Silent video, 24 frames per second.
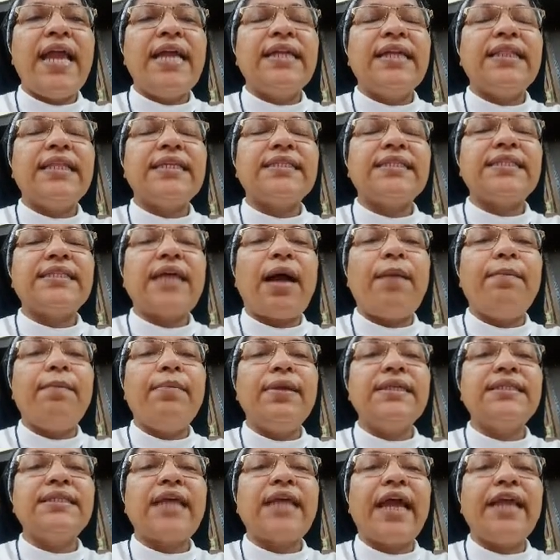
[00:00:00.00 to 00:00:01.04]
The sample
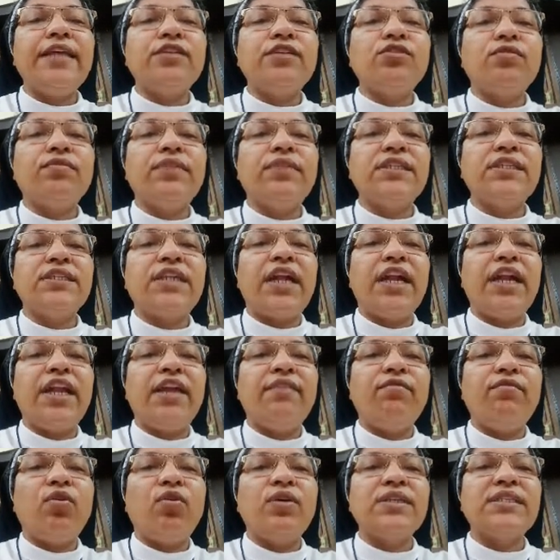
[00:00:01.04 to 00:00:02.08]
size of the study
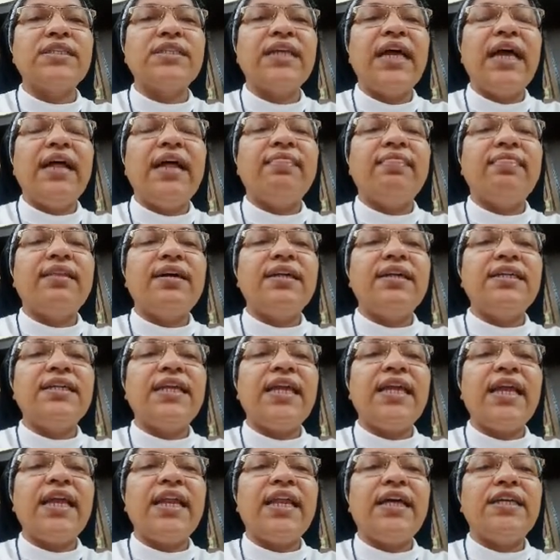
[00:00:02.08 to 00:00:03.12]
was
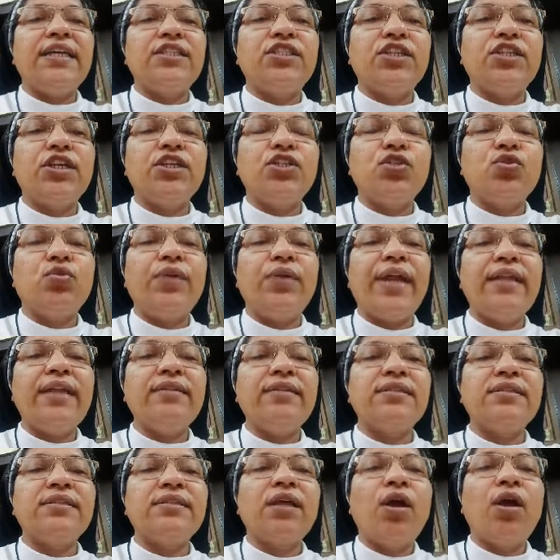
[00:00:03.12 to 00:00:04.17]
30 nursing
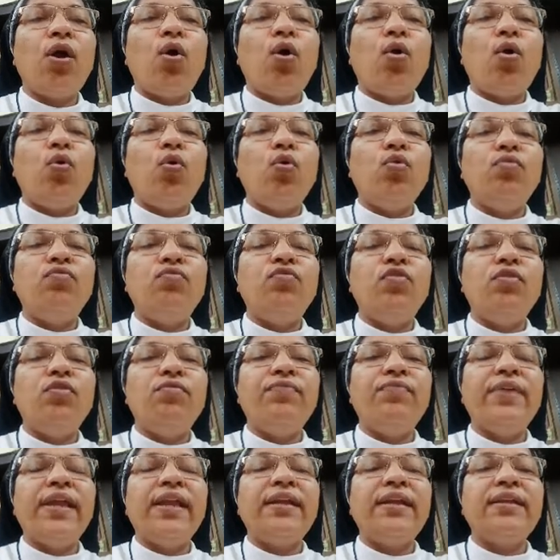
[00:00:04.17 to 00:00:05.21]
students who
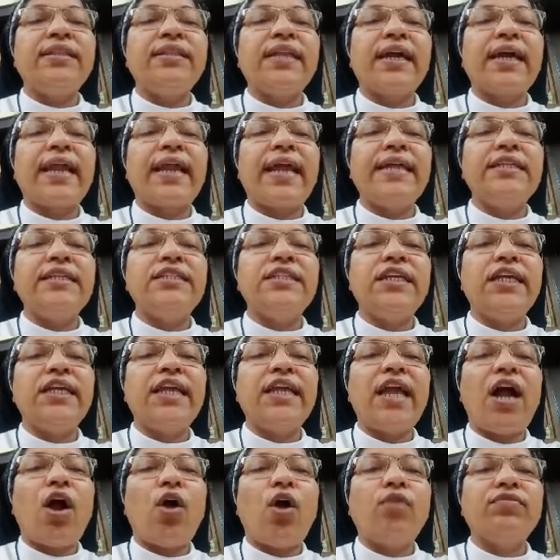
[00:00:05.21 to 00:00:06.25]
fulfilled the
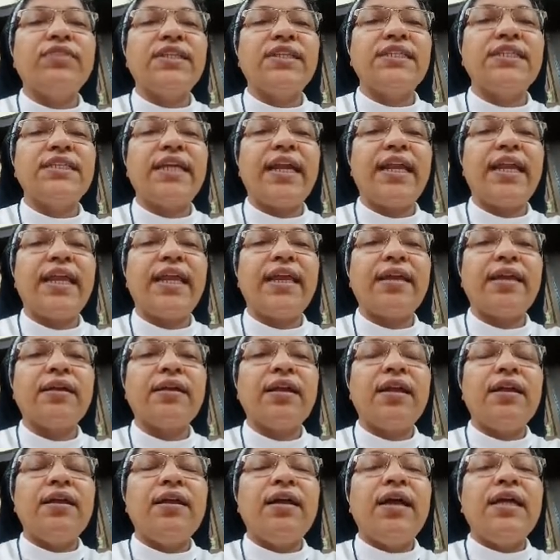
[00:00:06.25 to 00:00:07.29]
criteria of the study.
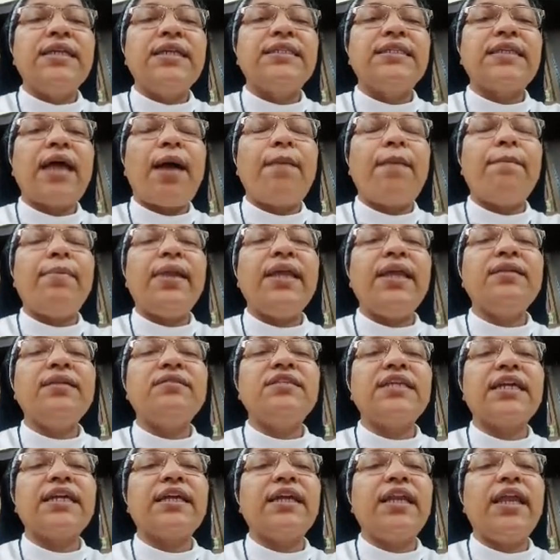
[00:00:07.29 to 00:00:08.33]
Sampling
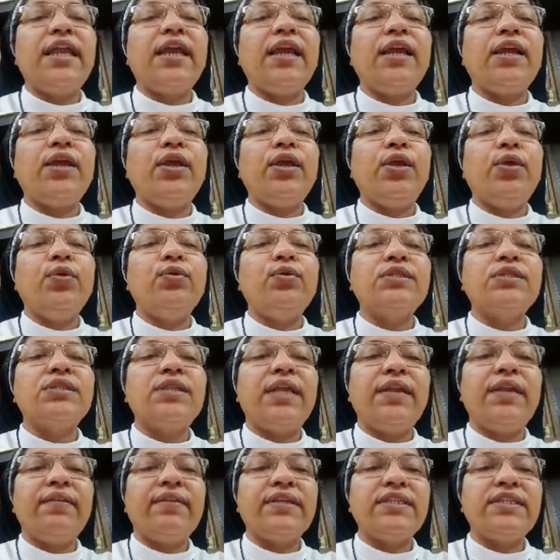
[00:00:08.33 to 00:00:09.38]
technique used
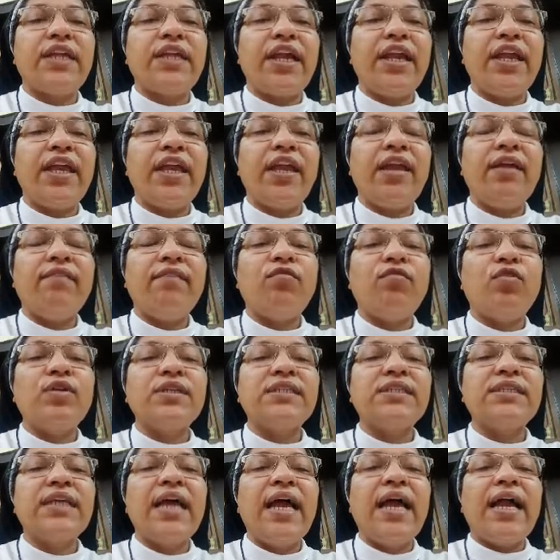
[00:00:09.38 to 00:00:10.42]
in the study
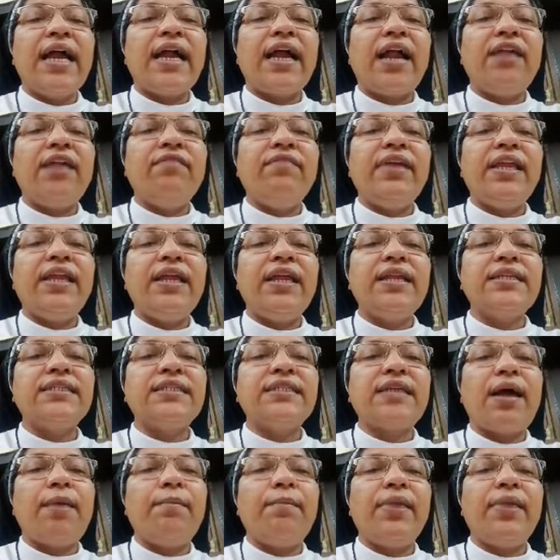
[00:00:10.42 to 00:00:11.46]
was convenient
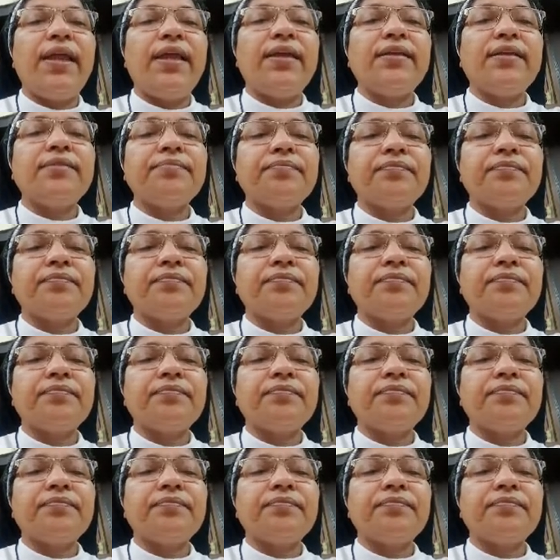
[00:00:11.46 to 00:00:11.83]
sampling